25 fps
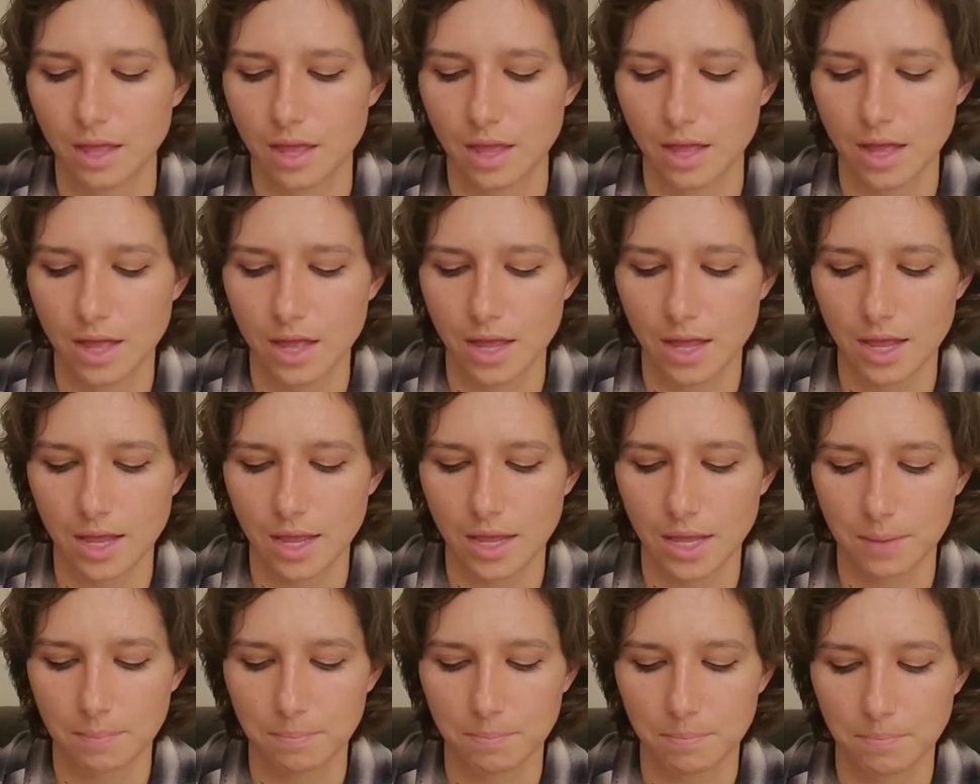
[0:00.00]

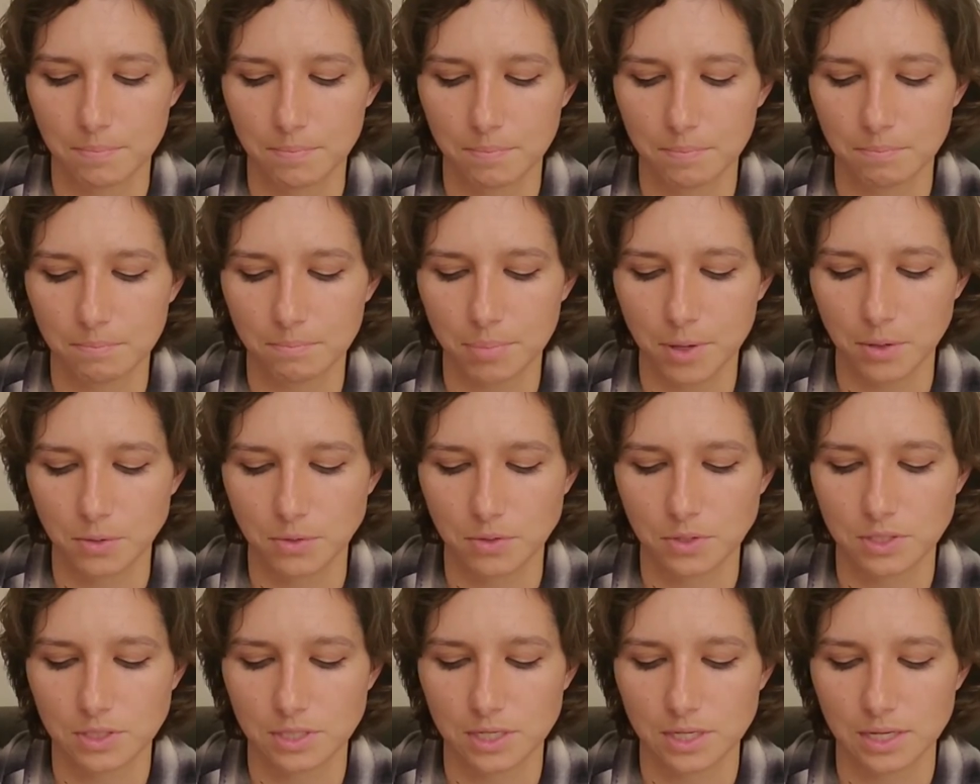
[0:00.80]
I
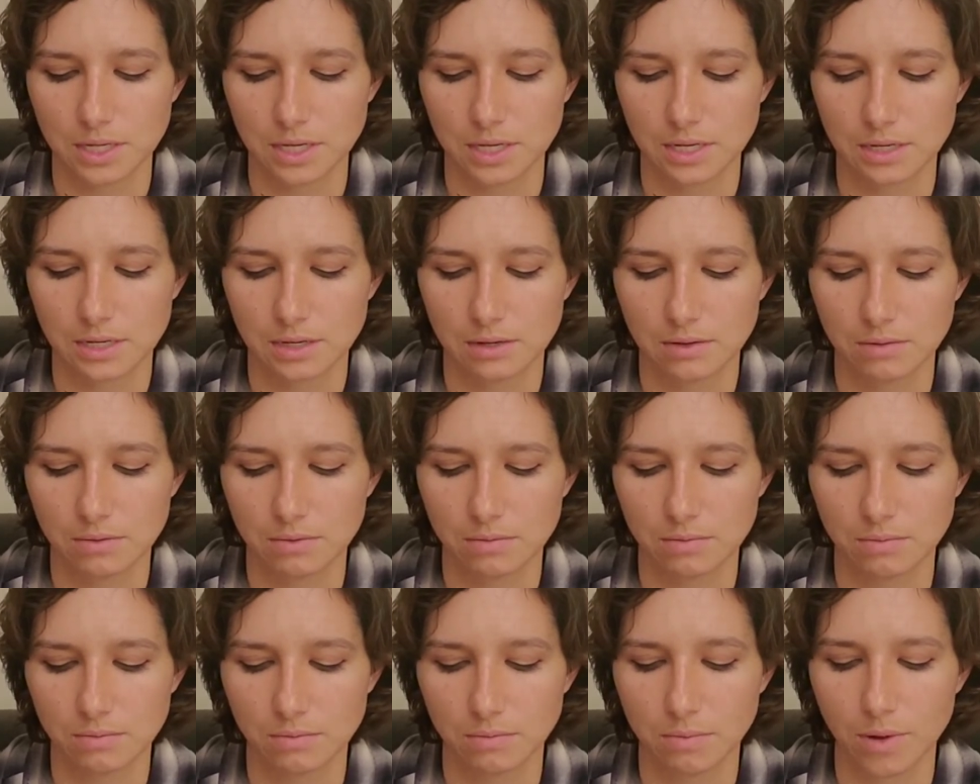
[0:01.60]
posted
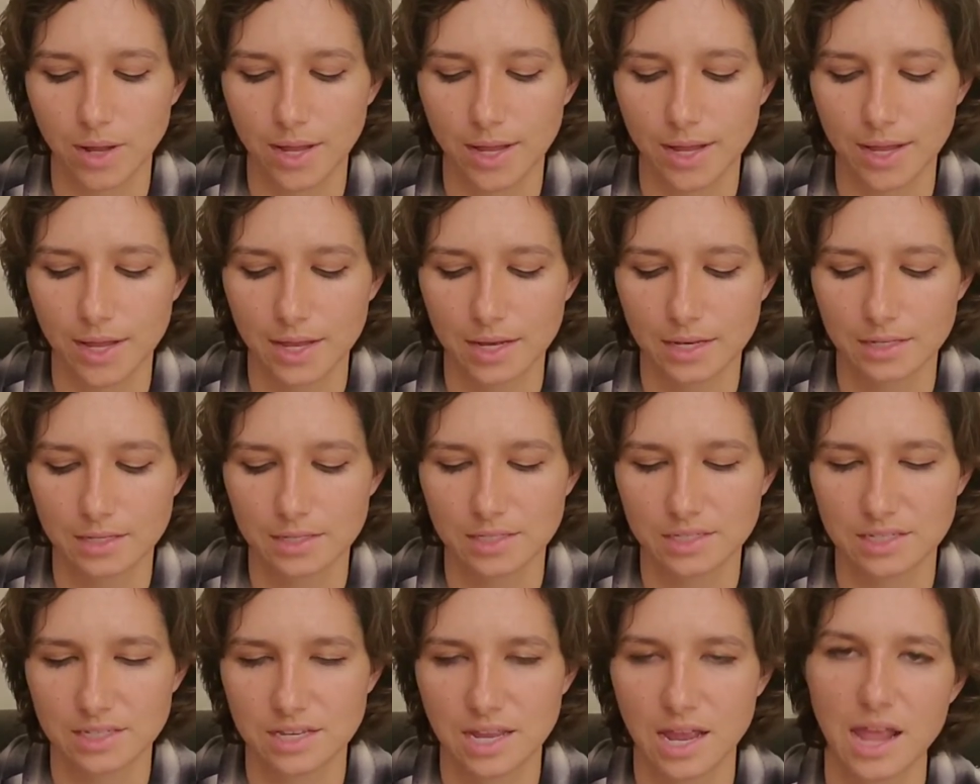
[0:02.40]
what
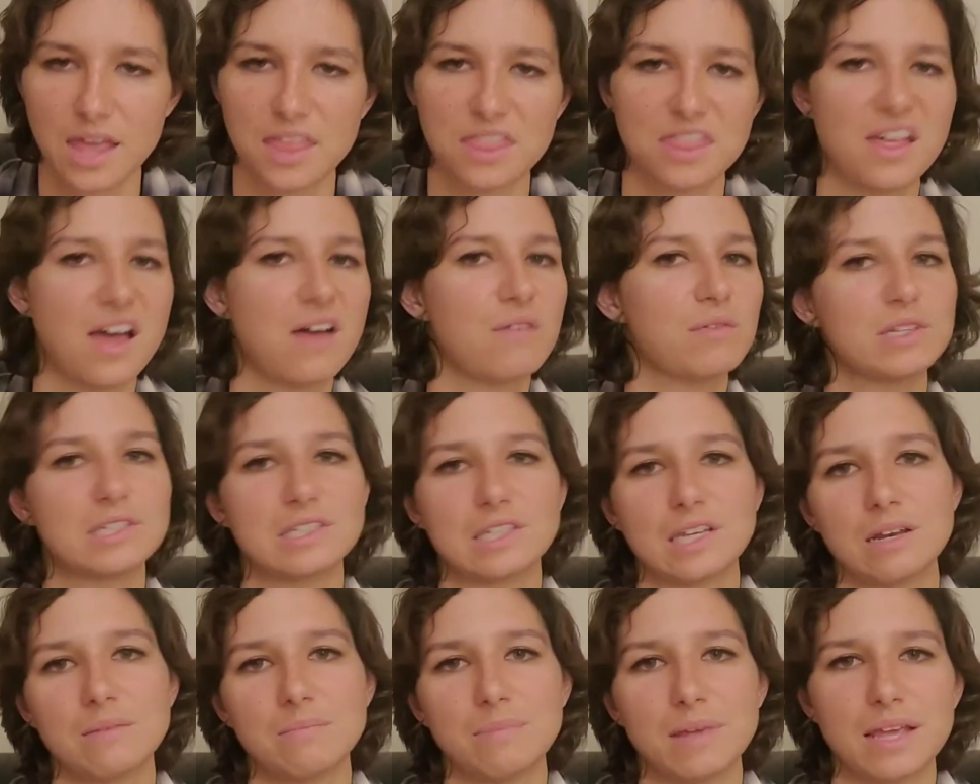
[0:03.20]
I thought was
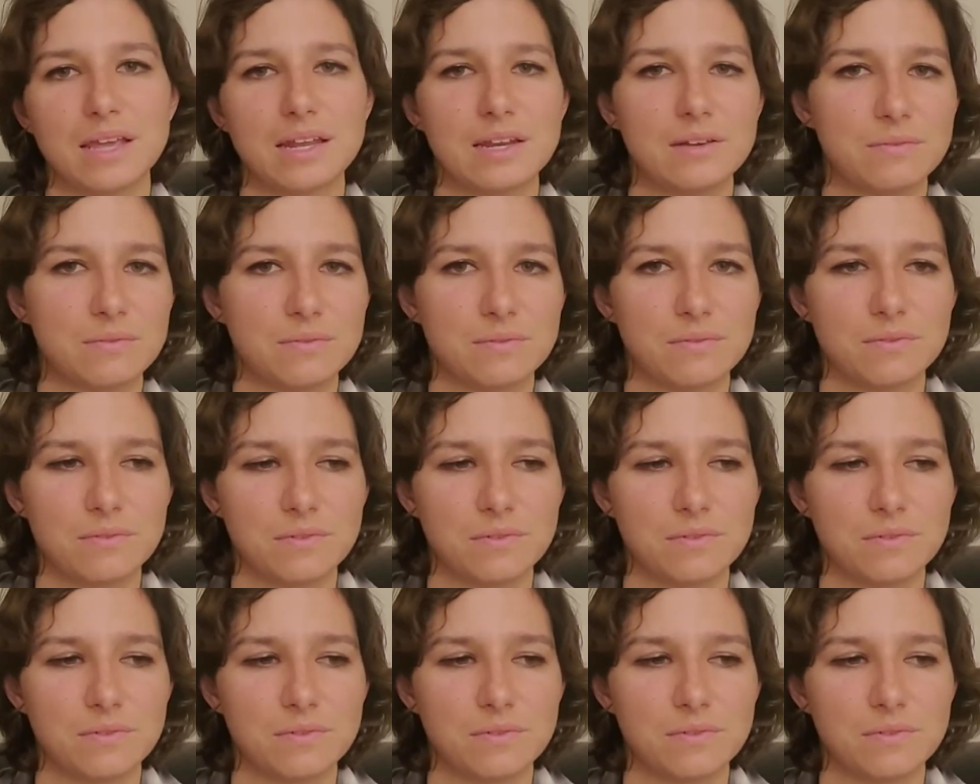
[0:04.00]
going to be in it,